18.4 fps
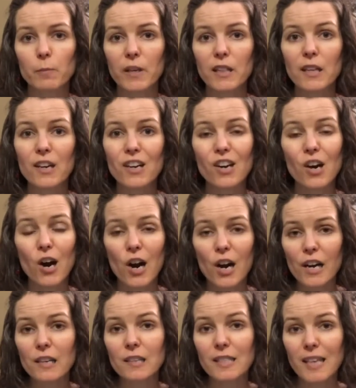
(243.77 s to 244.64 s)
But there
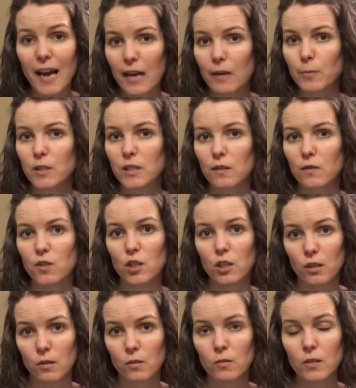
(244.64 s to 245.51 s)
are types of
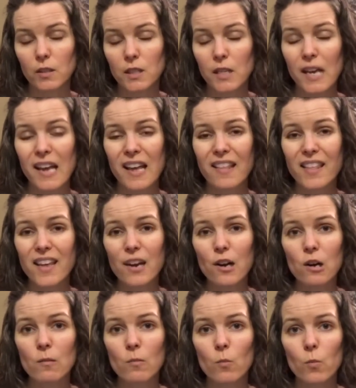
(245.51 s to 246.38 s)
shoes that
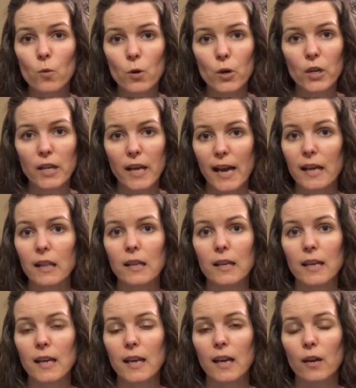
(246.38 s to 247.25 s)
are more likely
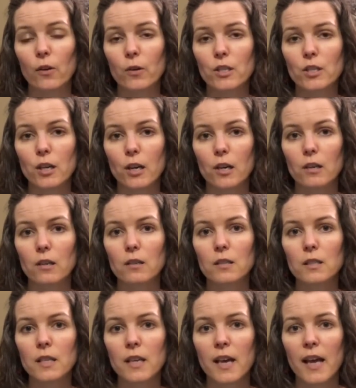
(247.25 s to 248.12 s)
to get
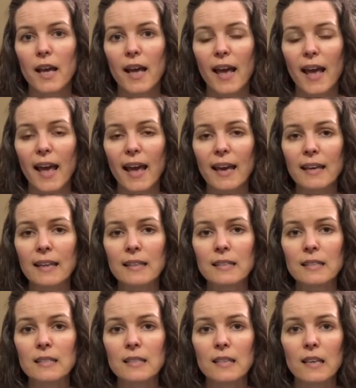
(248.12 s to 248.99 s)
returns.
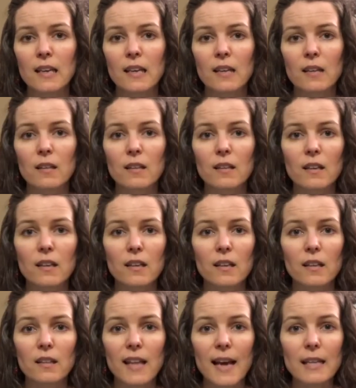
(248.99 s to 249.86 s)
And
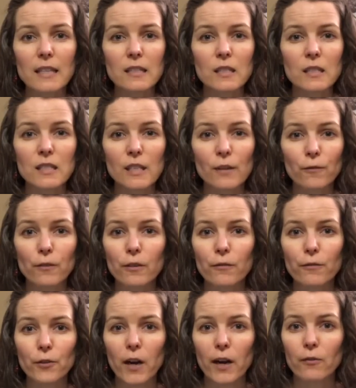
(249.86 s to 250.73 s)
that's
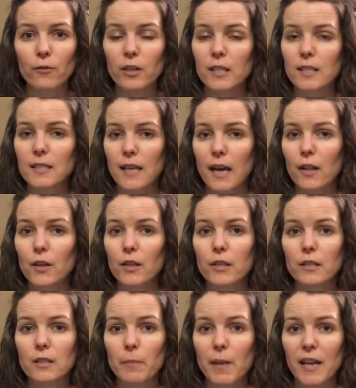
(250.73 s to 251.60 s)
different for every
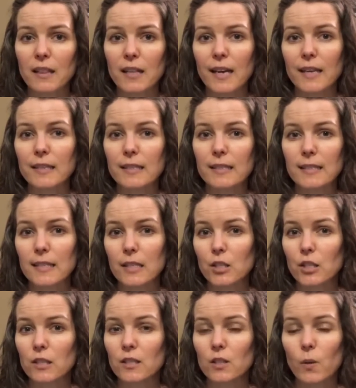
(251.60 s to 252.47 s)
seller to make that
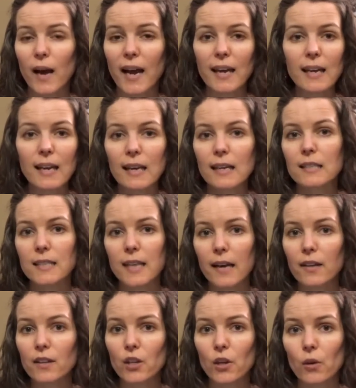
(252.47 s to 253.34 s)
decision. So I can't
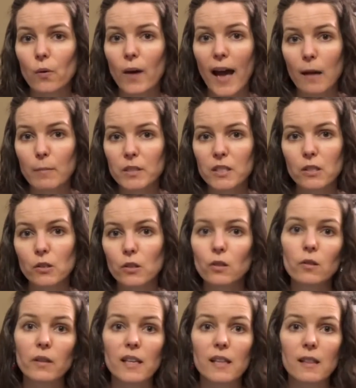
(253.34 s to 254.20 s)
tell you
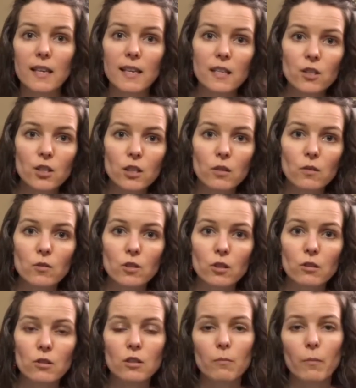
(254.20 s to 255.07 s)
absolutely these shoes
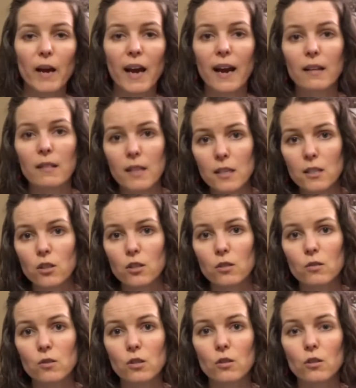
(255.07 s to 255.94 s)
you should buy and these
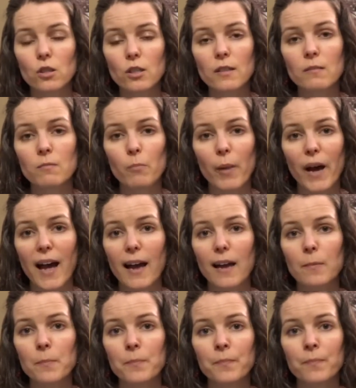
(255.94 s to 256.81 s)
shoes you shouldn't buy.